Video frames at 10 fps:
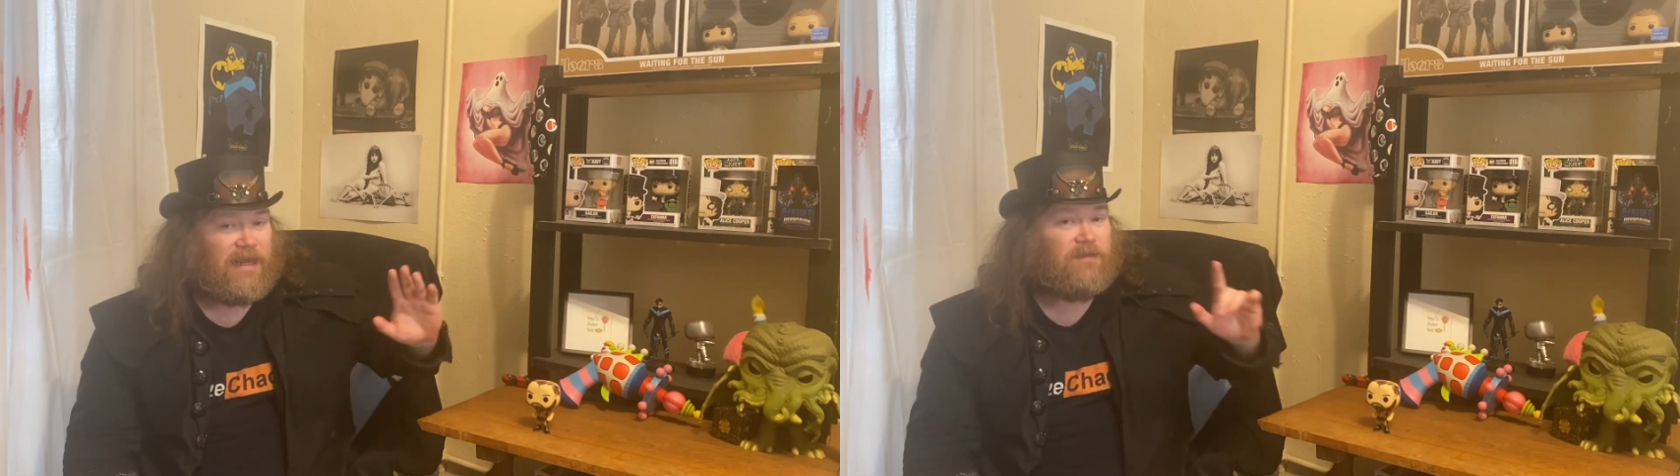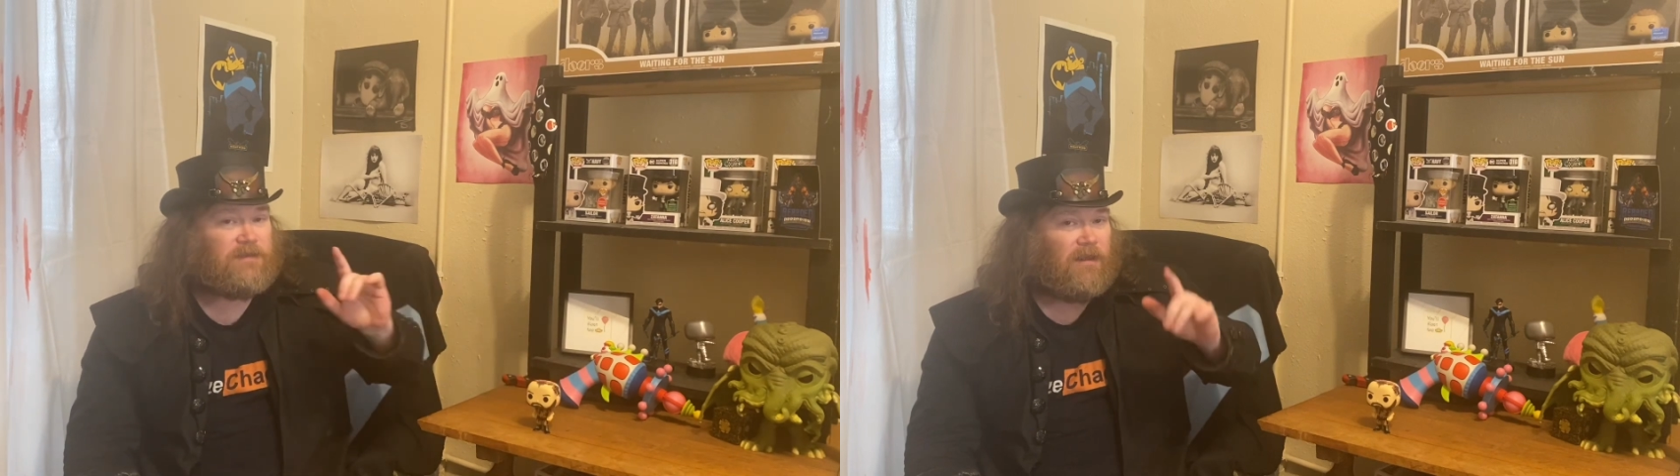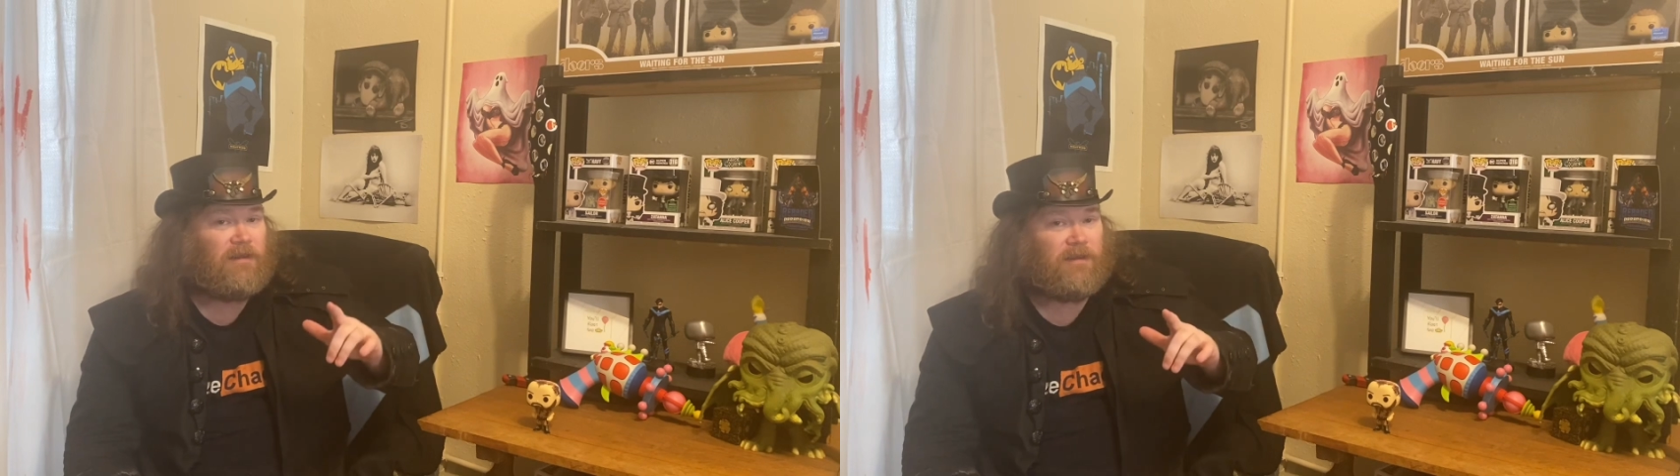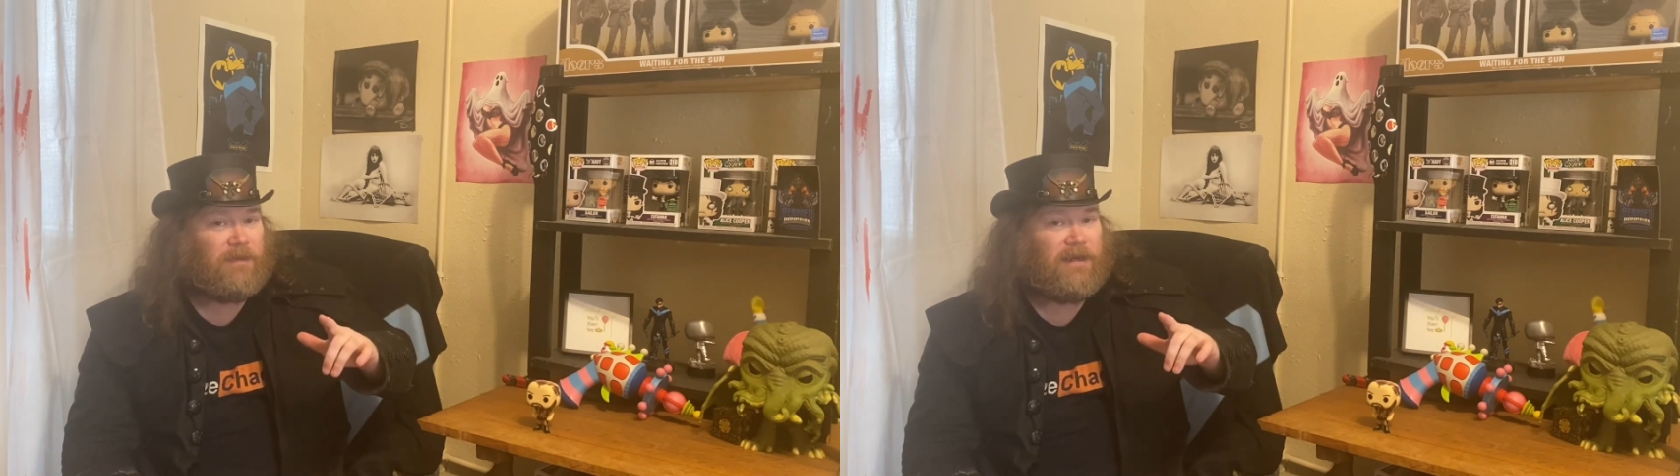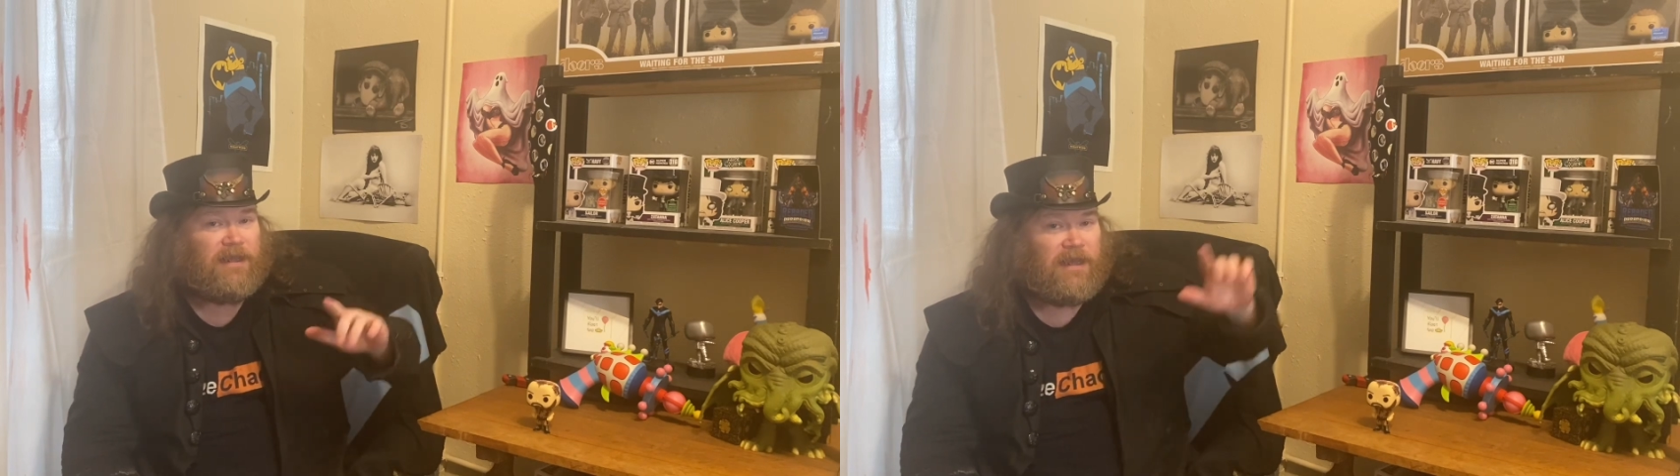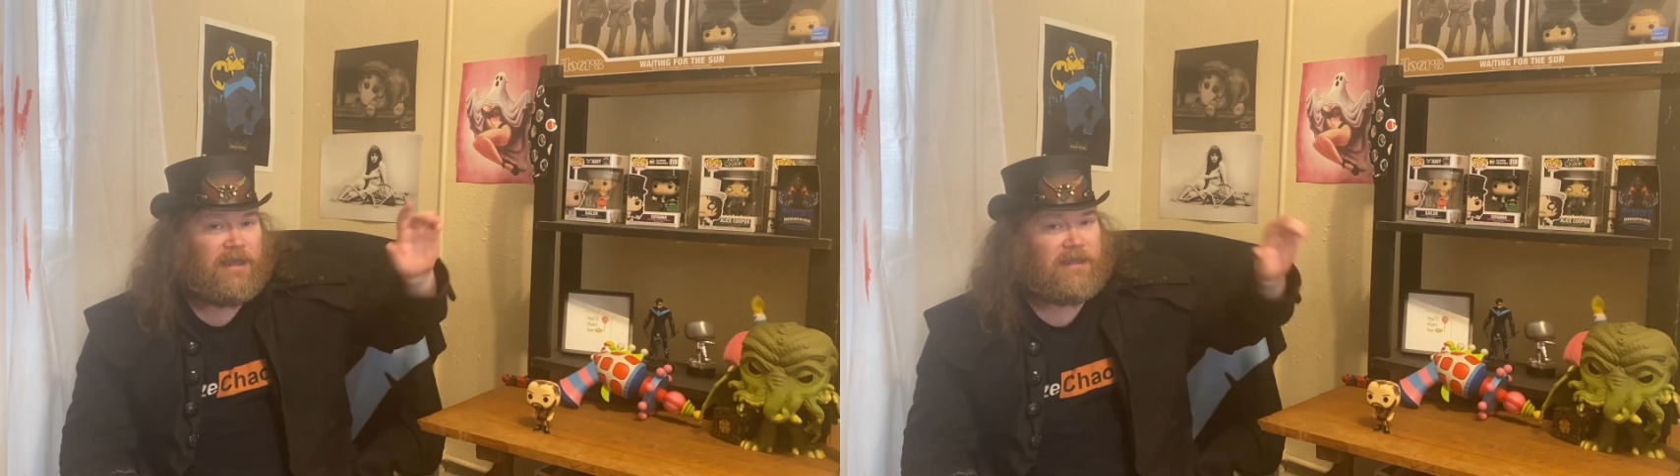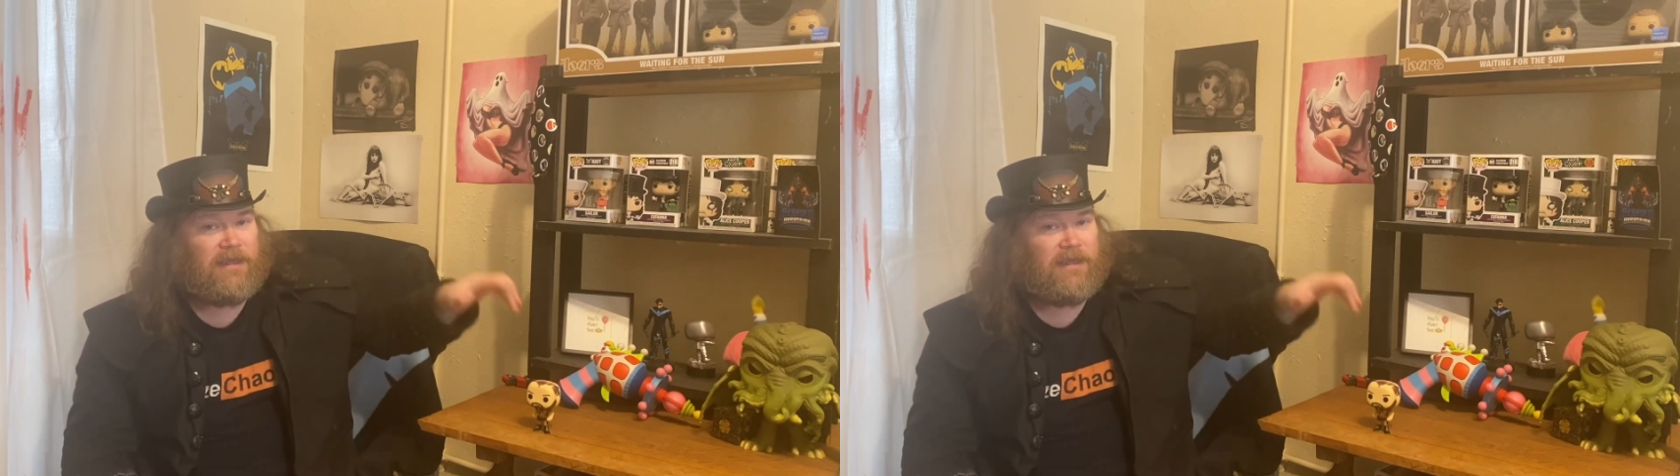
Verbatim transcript: I was a Hulkamaniac.